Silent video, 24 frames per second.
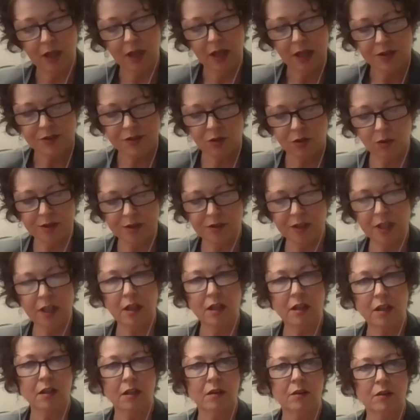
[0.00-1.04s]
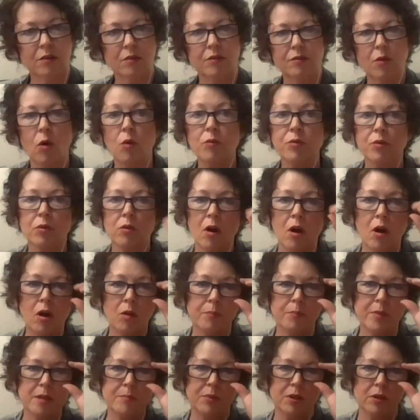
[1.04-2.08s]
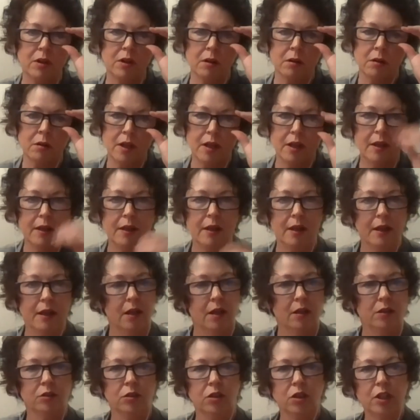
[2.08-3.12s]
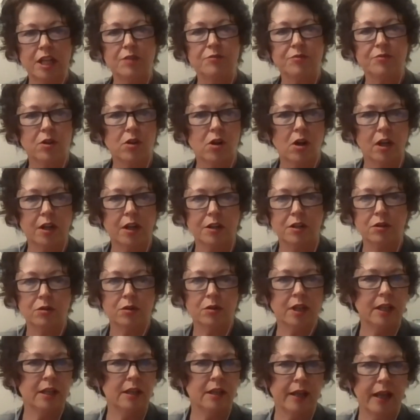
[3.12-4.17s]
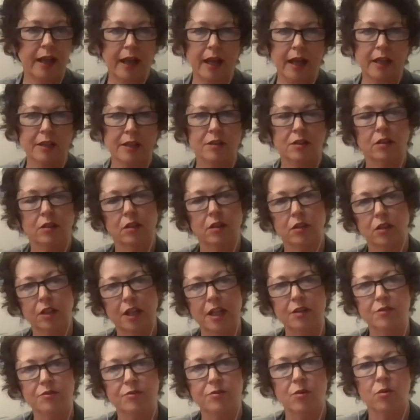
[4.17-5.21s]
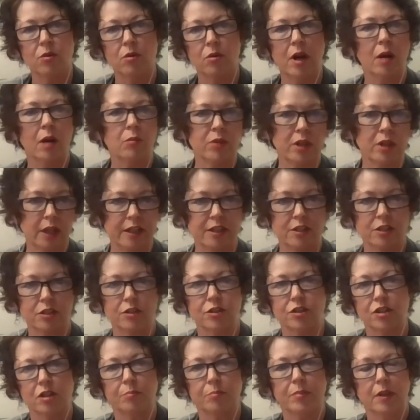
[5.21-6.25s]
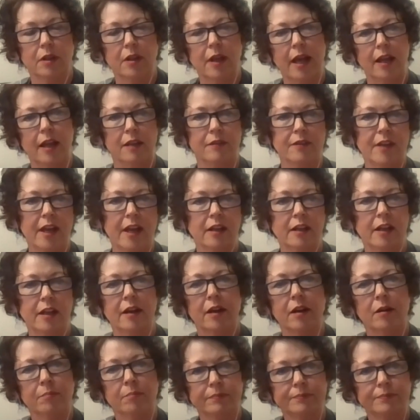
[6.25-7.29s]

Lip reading: So I think overall people are looking for continuity and looking for a relationship in that care.